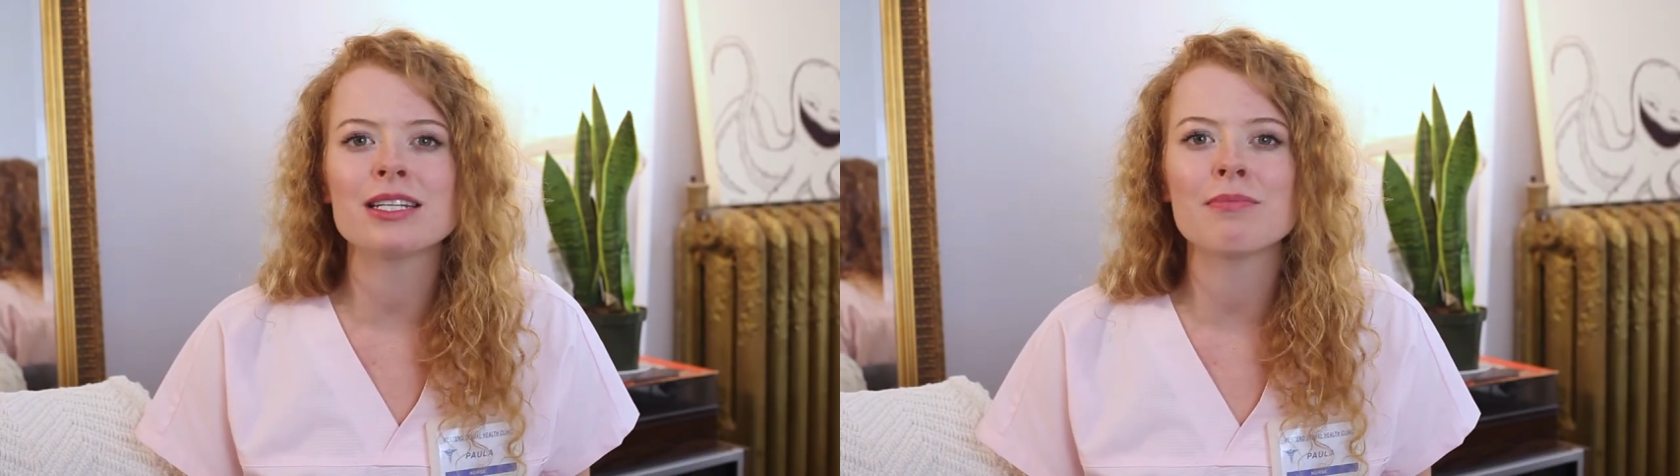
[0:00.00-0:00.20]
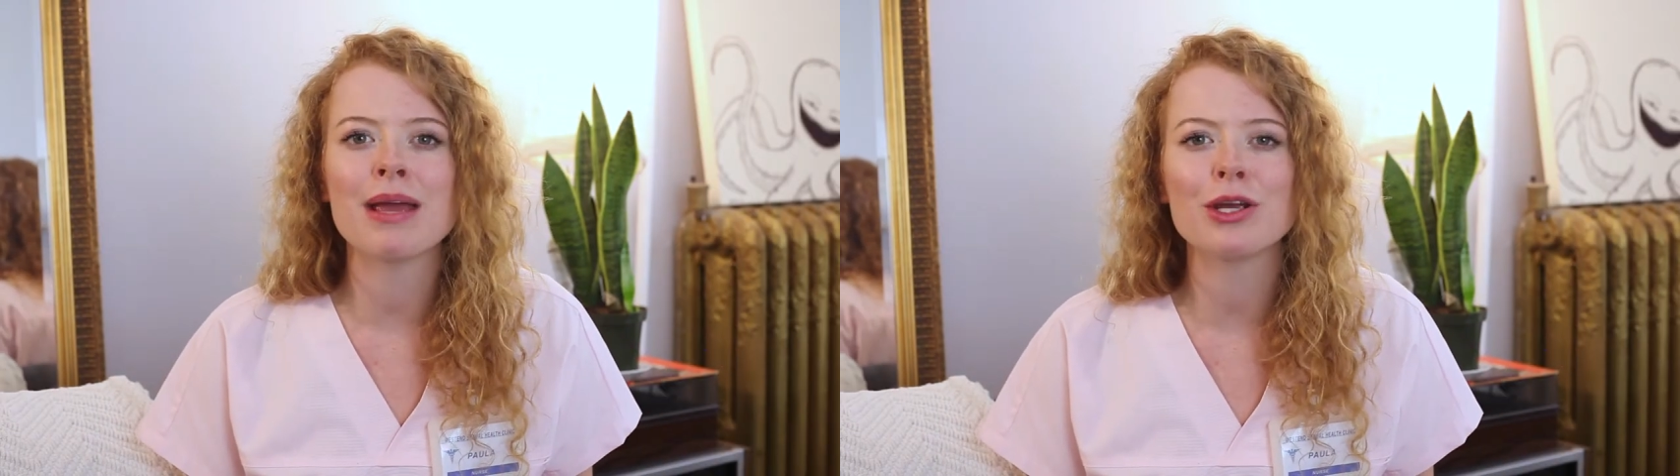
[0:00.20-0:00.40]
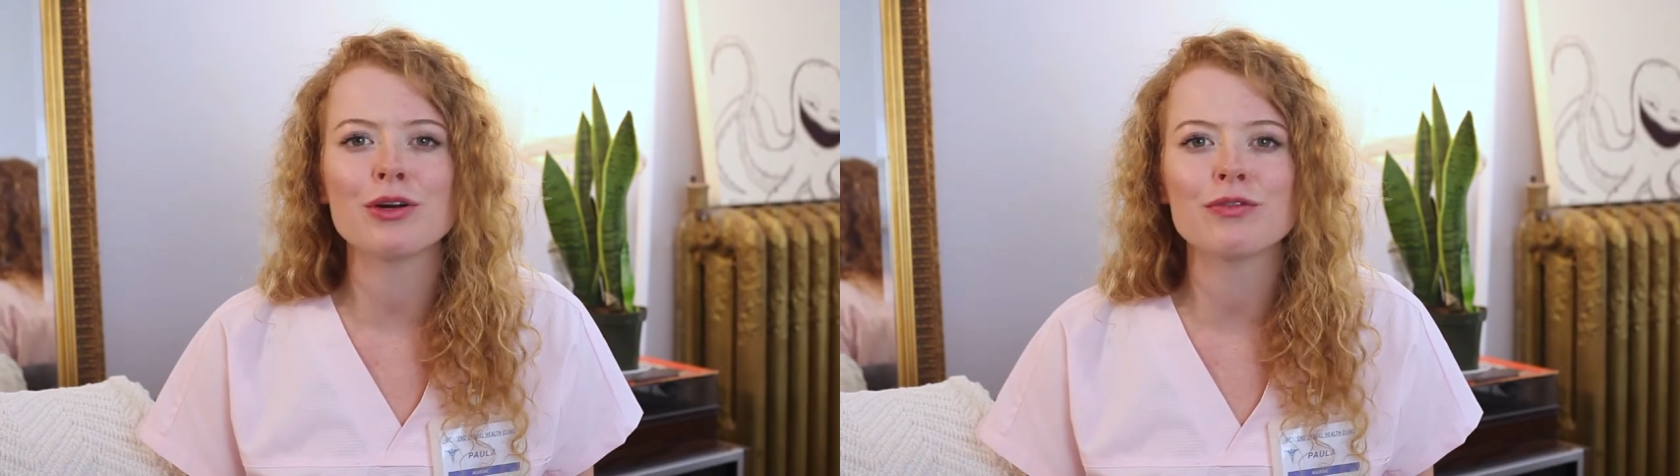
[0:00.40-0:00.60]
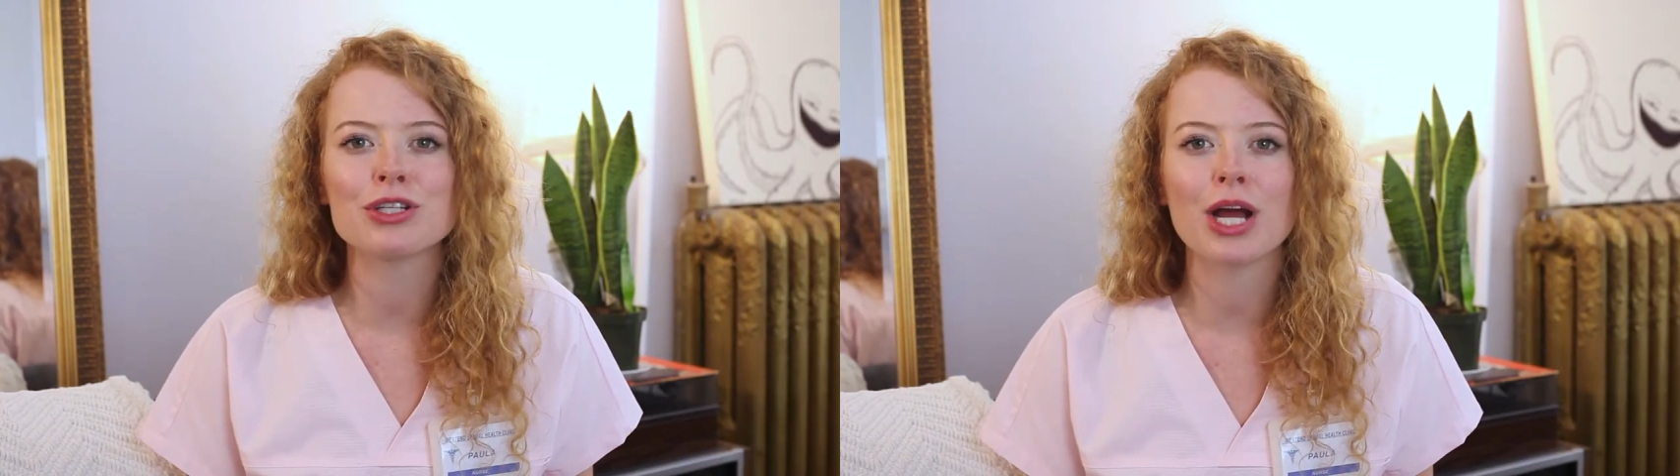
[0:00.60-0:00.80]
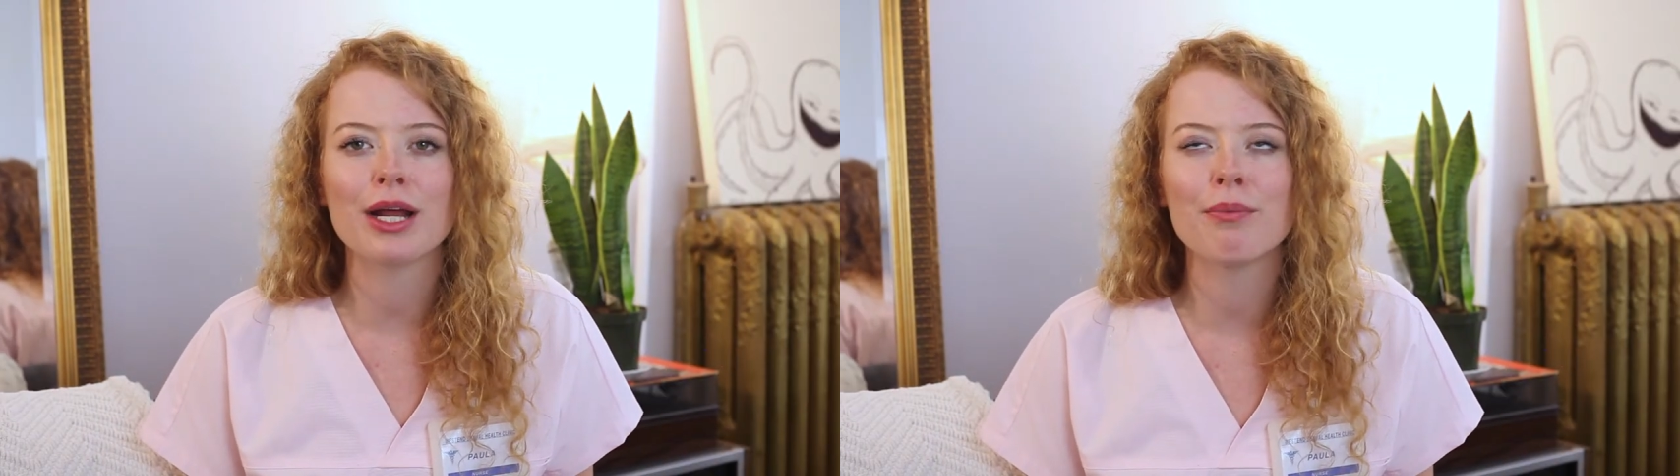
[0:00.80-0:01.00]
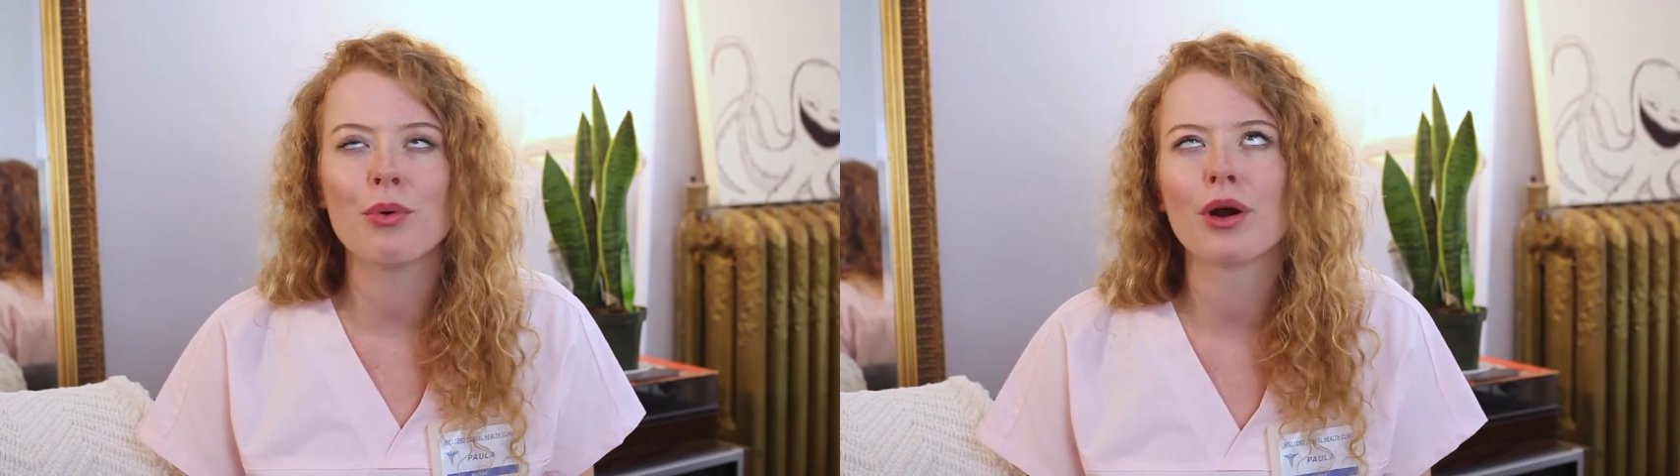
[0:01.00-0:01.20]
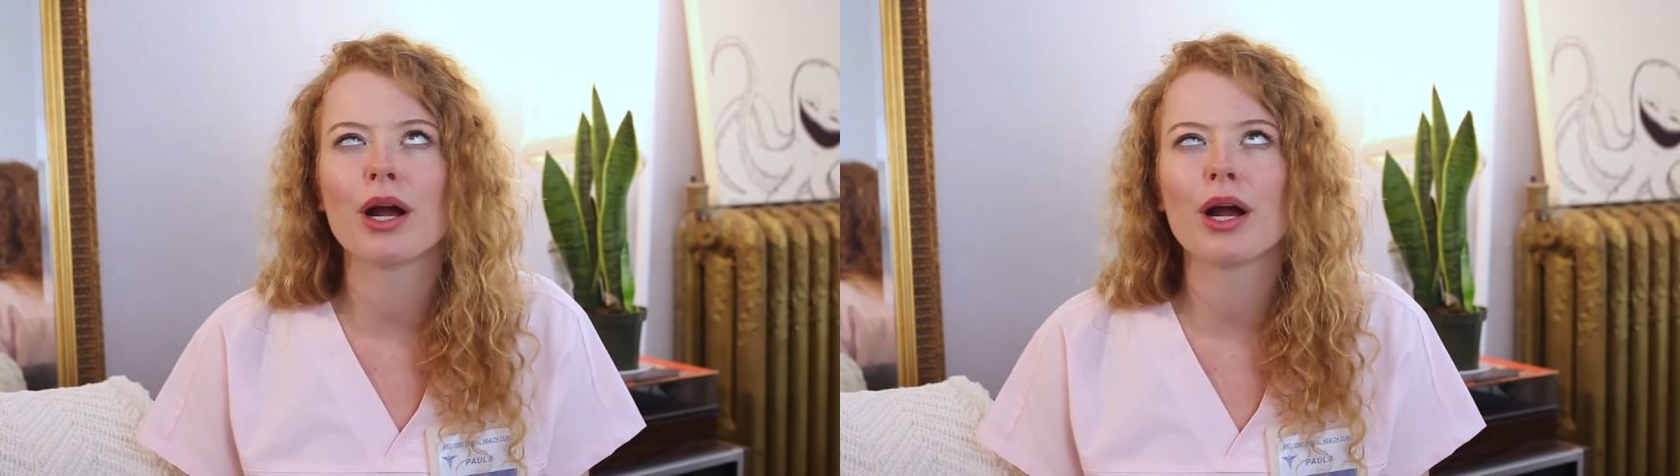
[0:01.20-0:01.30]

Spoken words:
to make your vagina more